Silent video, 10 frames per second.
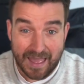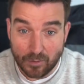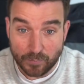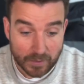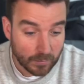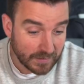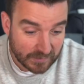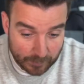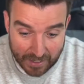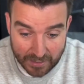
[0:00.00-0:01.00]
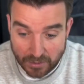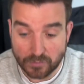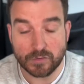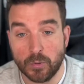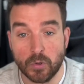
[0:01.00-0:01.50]
help you, inspire
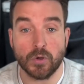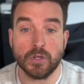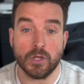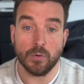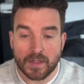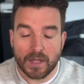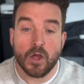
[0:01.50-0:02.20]
you, support you,